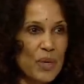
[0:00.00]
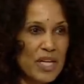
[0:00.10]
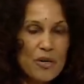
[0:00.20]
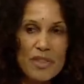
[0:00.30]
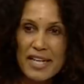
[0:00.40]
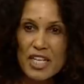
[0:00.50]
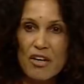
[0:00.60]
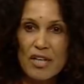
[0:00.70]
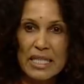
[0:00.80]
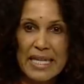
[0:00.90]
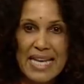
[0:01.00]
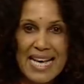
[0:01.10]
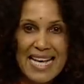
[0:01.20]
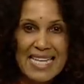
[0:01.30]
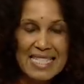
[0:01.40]
We know that currently
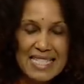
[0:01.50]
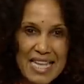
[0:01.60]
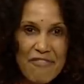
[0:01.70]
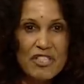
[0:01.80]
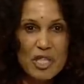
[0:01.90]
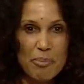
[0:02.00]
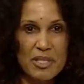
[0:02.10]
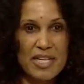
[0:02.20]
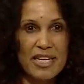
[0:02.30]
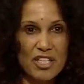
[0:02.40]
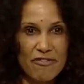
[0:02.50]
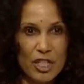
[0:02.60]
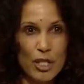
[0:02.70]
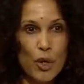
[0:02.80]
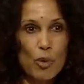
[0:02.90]
70% of
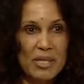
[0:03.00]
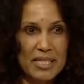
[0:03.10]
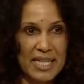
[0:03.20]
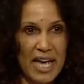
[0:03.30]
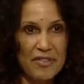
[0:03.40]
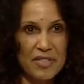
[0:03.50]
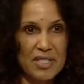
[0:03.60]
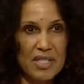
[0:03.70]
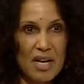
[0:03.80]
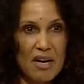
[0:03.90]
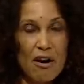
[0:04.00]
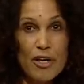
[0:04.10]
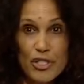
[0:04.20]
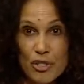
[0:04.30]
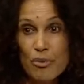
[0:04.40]
global deaths
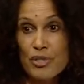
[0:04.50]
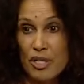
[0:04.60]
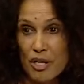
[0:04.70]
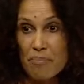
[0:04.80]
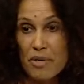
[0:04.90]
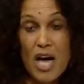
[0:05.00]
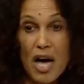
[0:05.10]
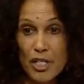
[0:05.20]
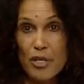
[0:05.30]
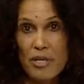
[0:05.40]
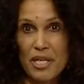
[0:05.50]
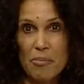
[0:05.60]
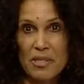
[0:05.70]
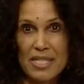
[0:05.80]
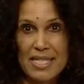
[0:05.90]
are due to
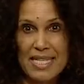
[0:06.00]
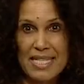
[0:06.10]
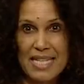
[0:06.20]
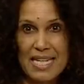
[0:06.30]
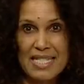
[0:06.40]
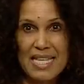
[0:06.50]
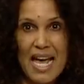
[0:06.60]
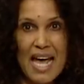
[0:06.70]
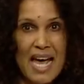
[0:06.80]
non-communicable diseases.